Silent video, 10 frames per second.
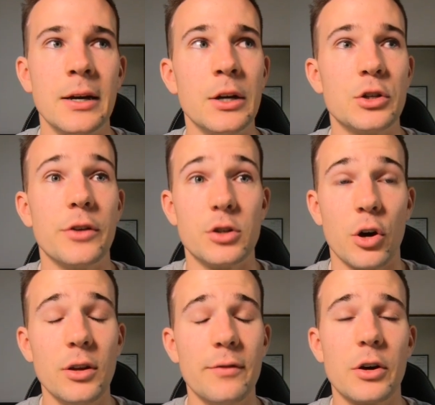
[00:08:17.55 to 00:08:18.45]
So there's
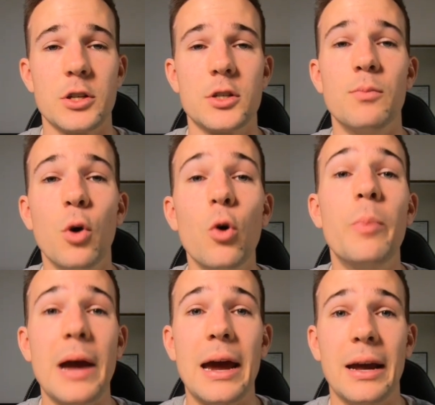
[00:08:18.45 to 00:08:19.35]
only a very small
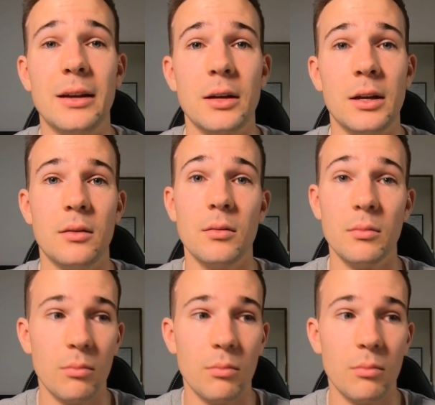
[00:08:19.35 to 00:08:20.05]
band in